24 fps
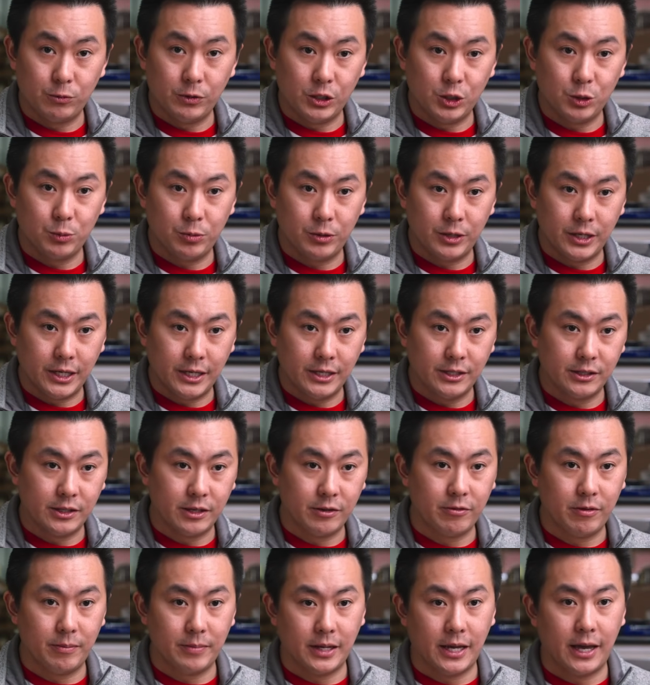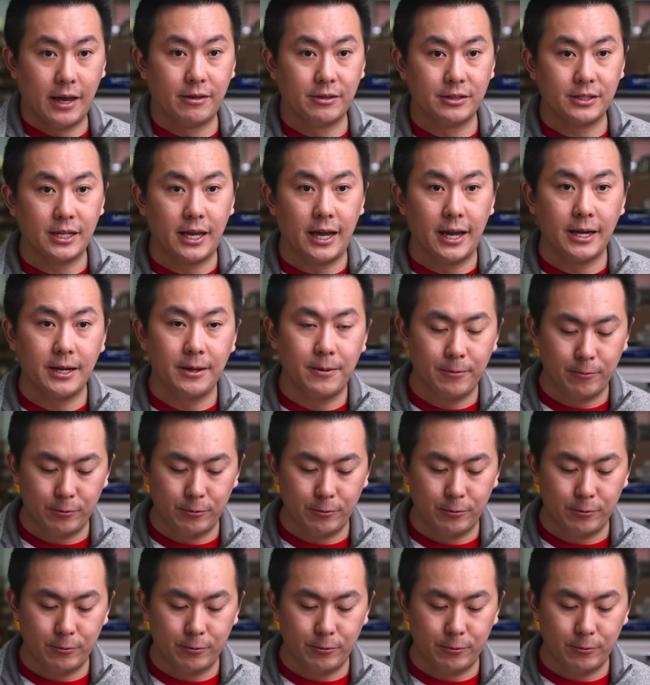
reach pretty easily from the outside,